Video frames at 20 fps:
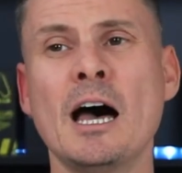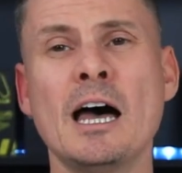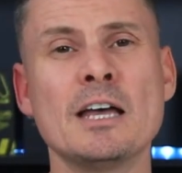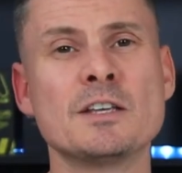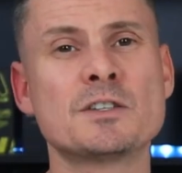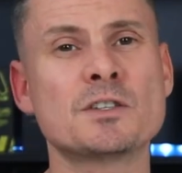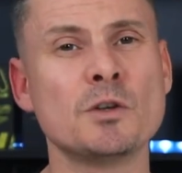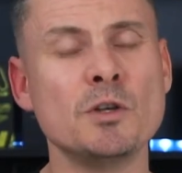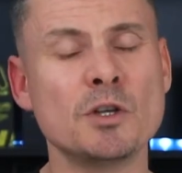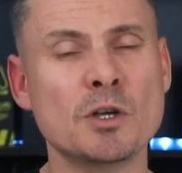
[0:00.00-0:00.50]

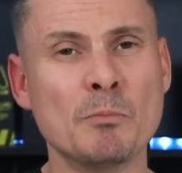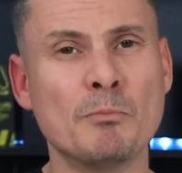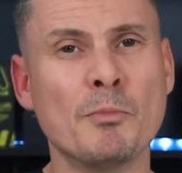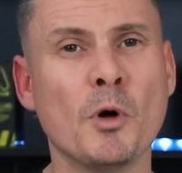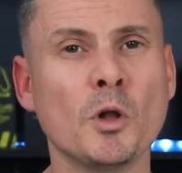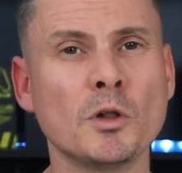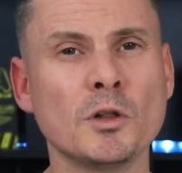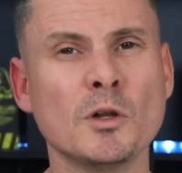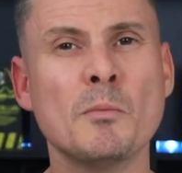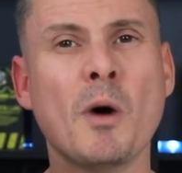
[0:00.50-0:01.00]
so you can
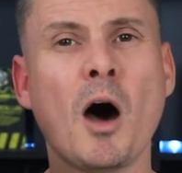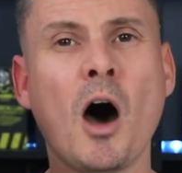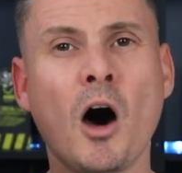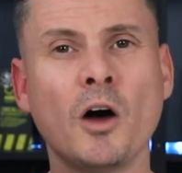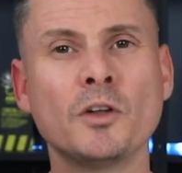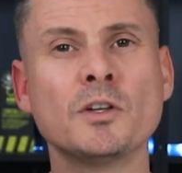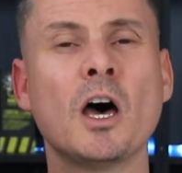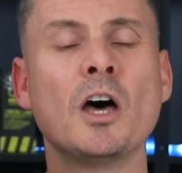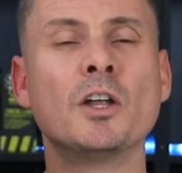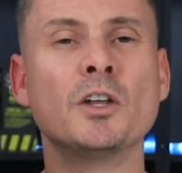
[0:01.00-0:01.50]
pull them
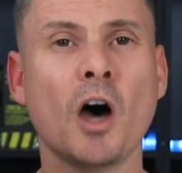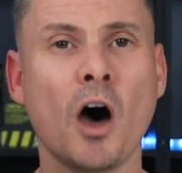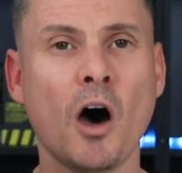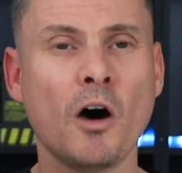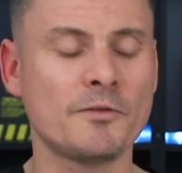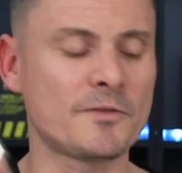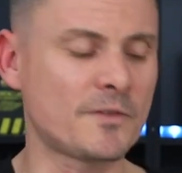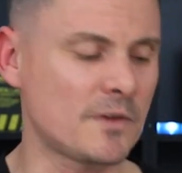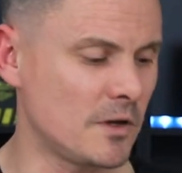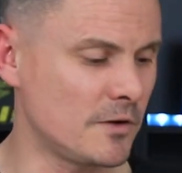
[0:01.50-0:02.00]
on and
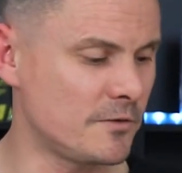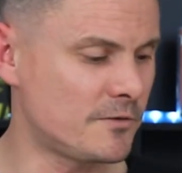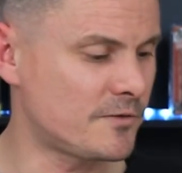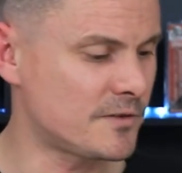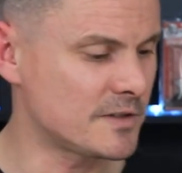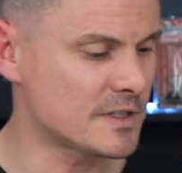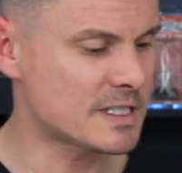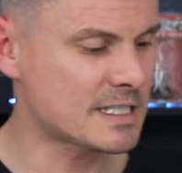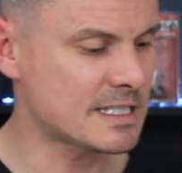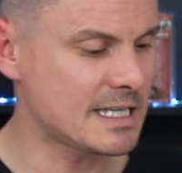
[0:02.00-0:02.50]
off of
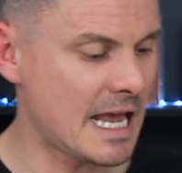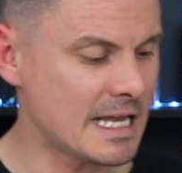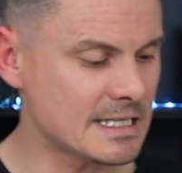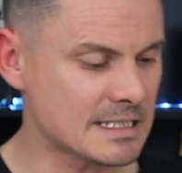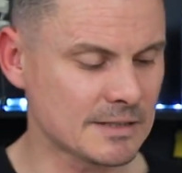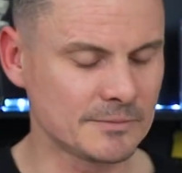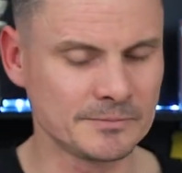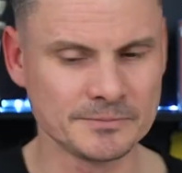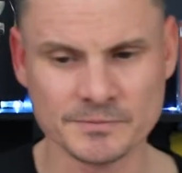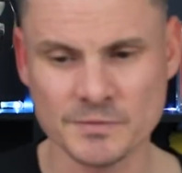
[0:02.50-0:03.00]

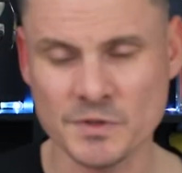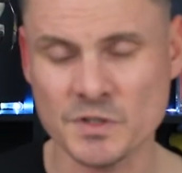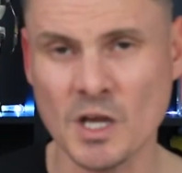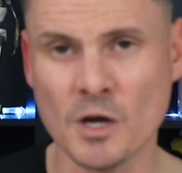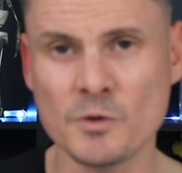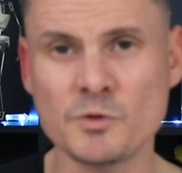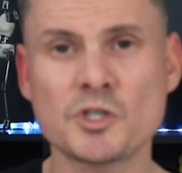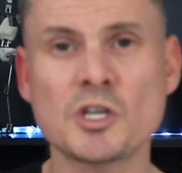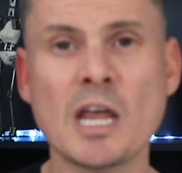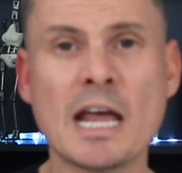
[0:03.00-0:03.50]
set.
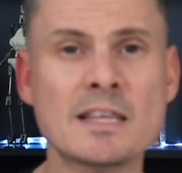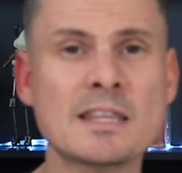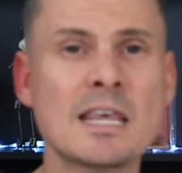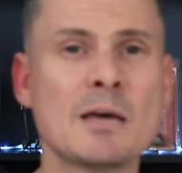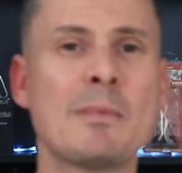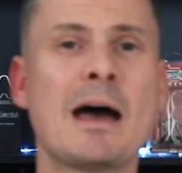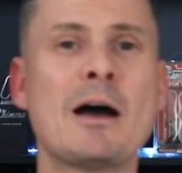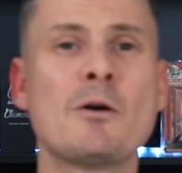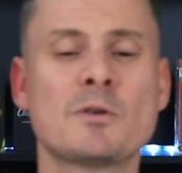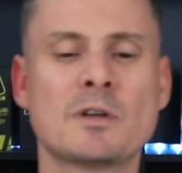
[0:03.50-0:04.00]
So check
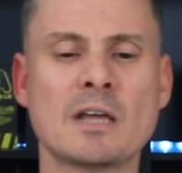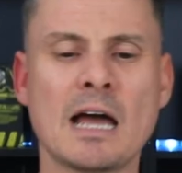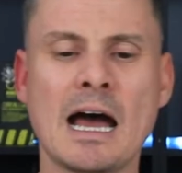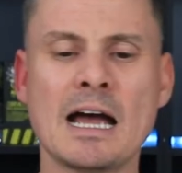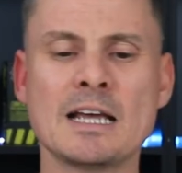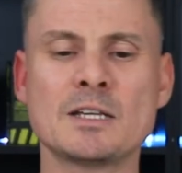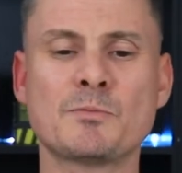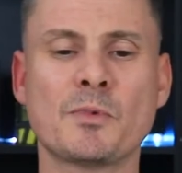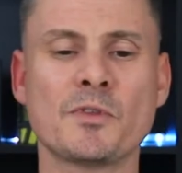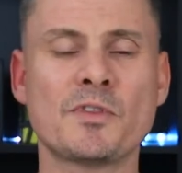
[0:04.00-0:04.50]
them out,
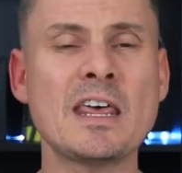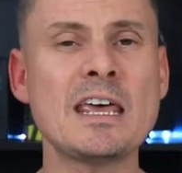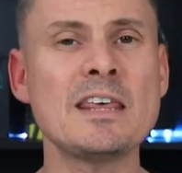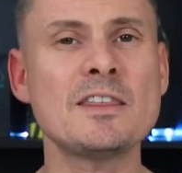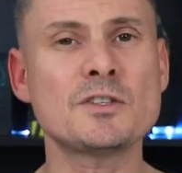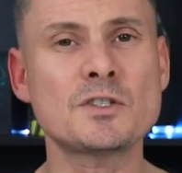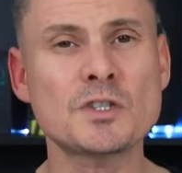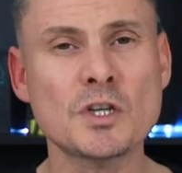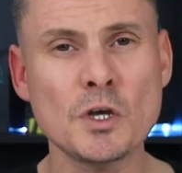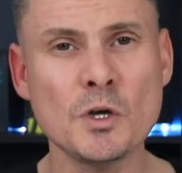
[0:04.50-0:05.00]
guys, but they're
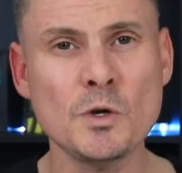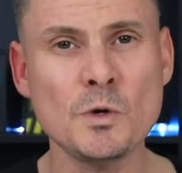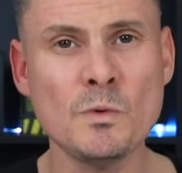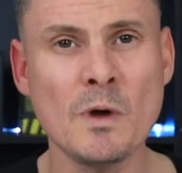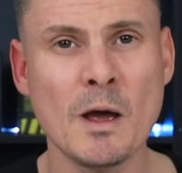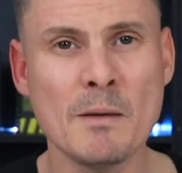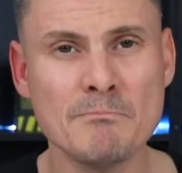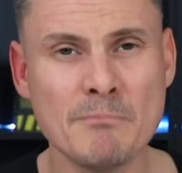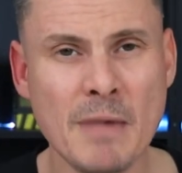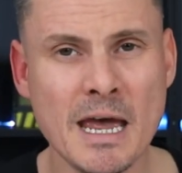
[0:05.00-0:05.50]
the two
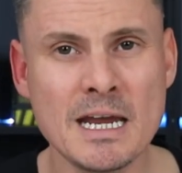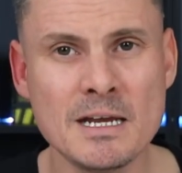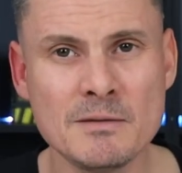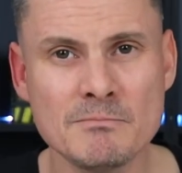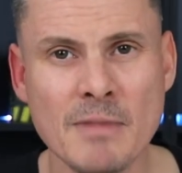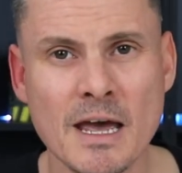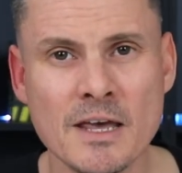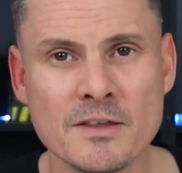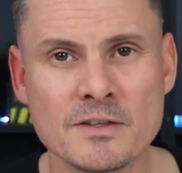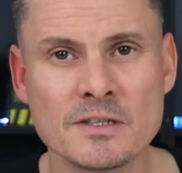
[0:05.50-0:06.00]
main
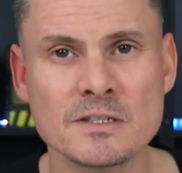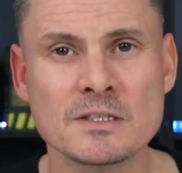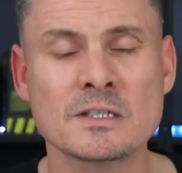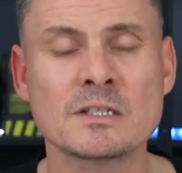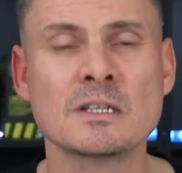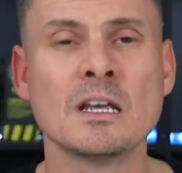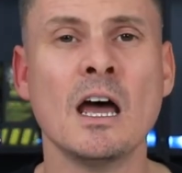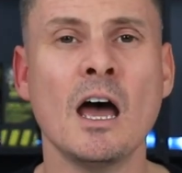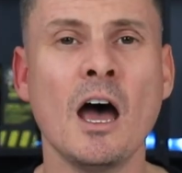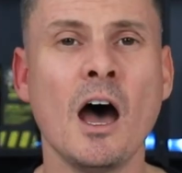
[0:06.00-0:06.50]

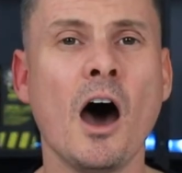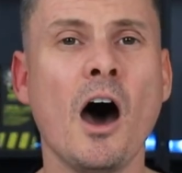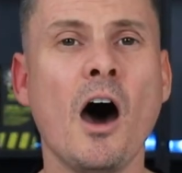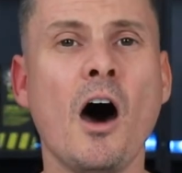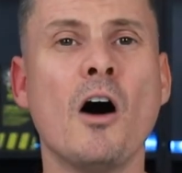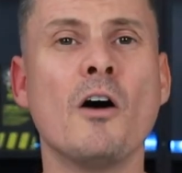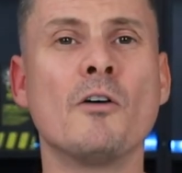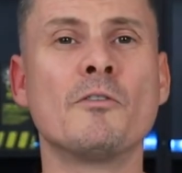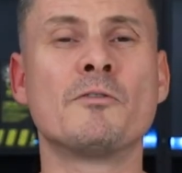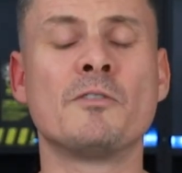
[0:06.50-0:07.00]
methods
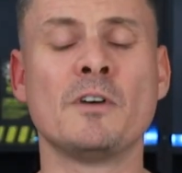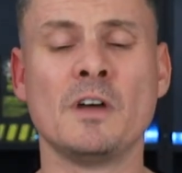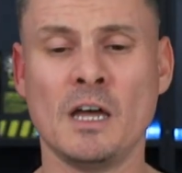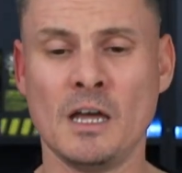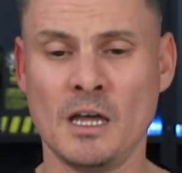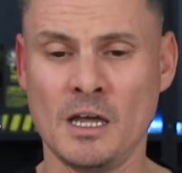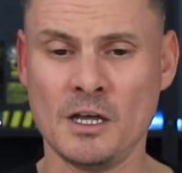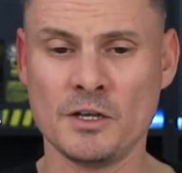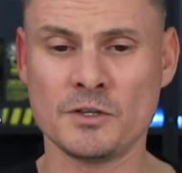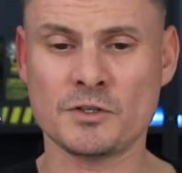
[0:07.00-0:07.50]
of
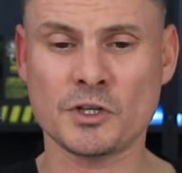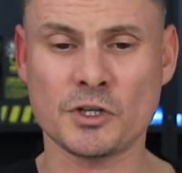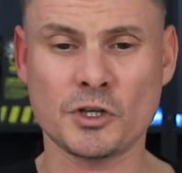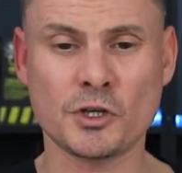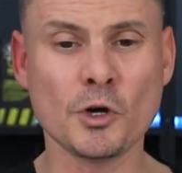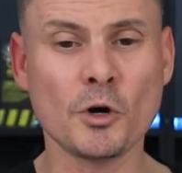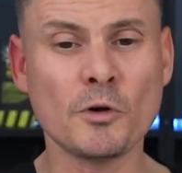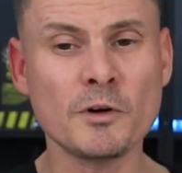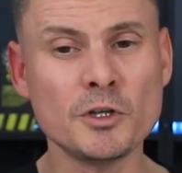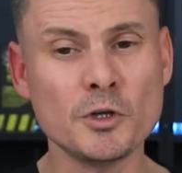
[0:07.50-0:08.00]

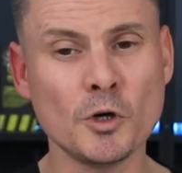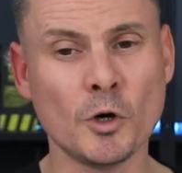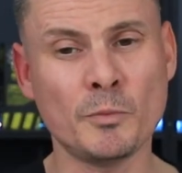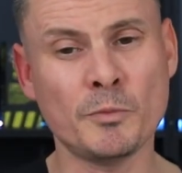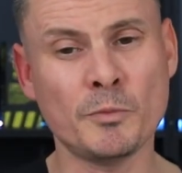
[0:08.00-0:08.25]
securing your